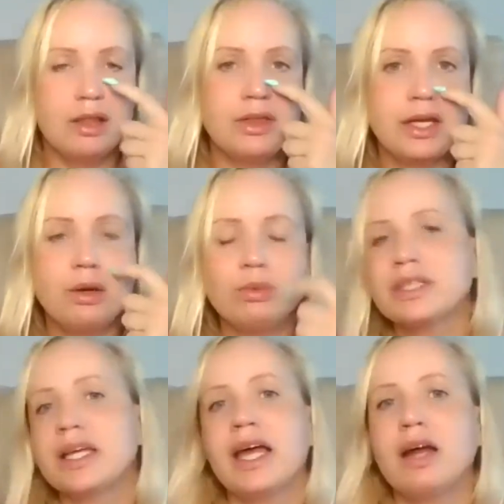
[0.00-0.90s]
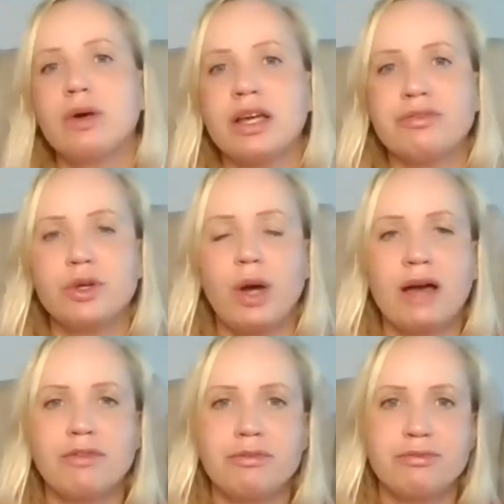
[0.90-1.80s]
They don't care if you
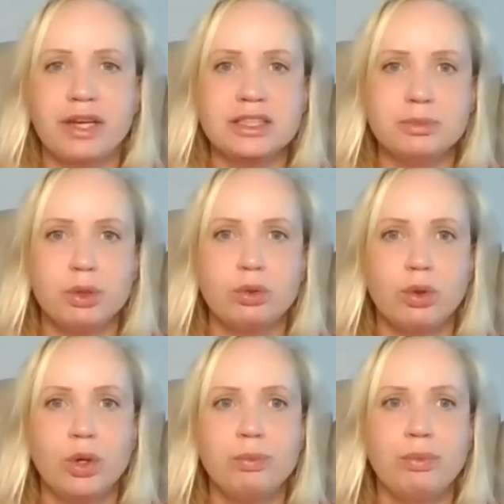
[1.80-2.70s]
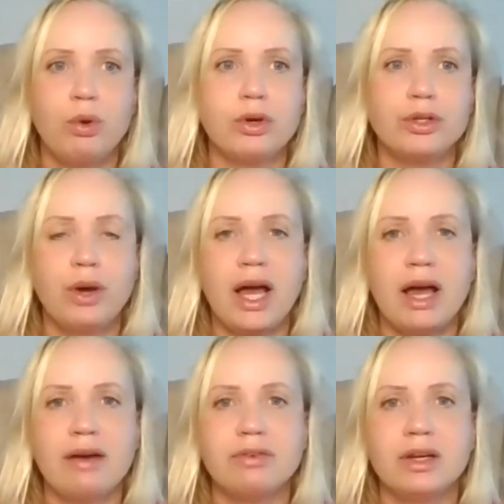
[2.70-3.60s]
have a Facebook group or you
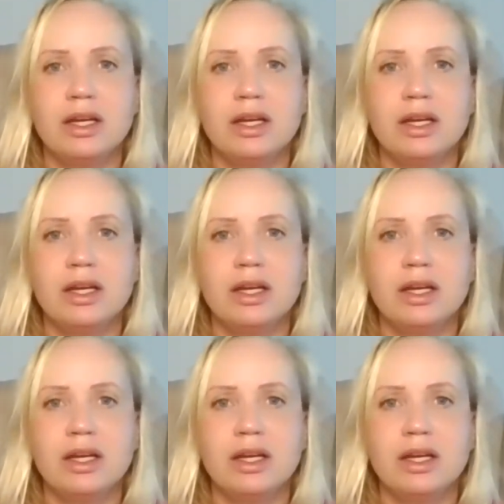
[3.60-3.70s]
have